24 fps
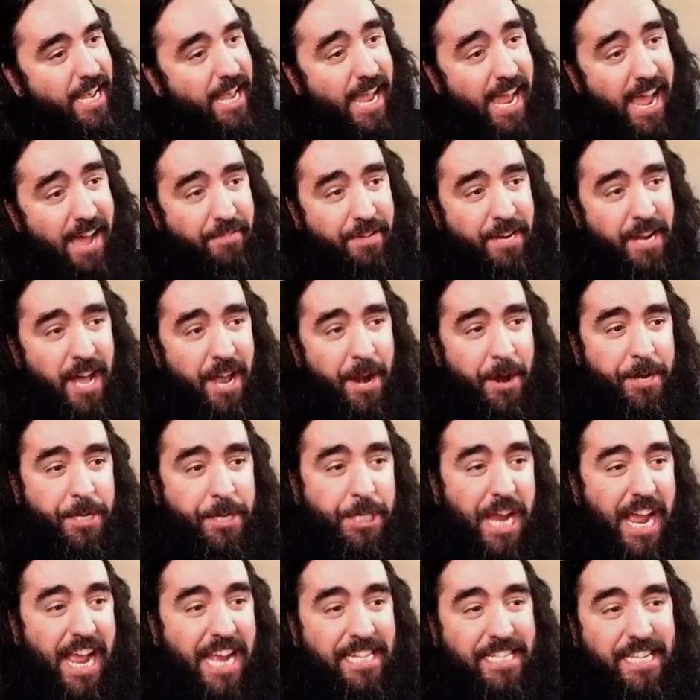Have another
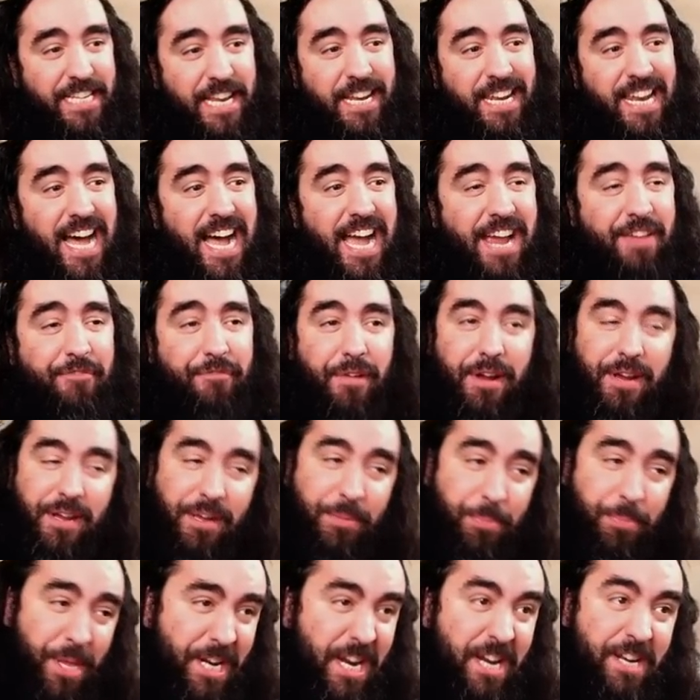chance at life.
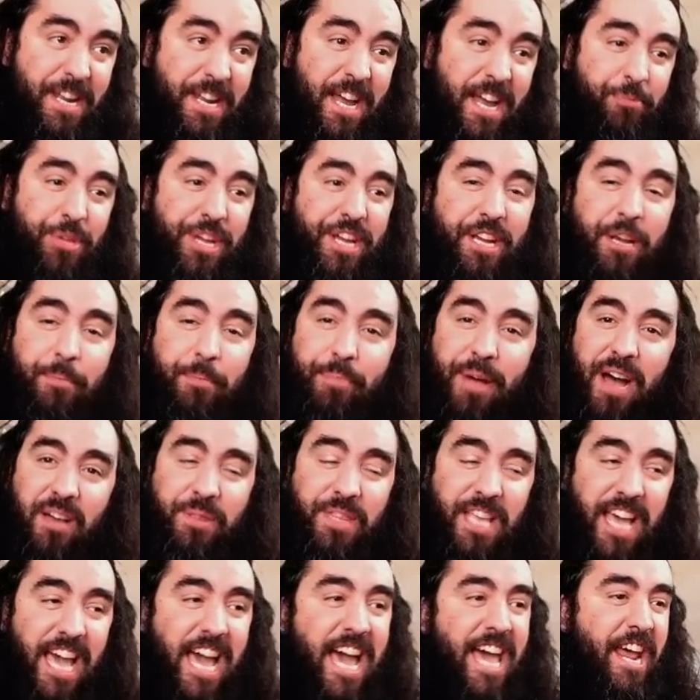They did not think
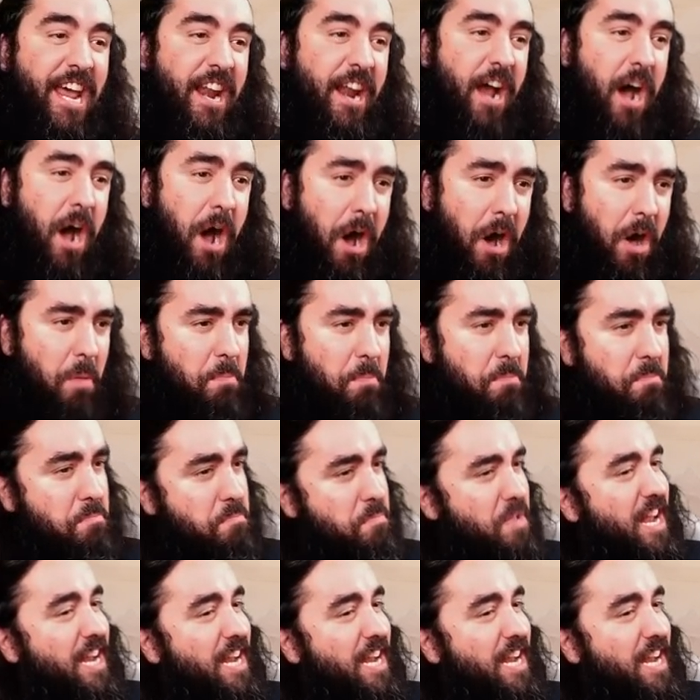about that at all.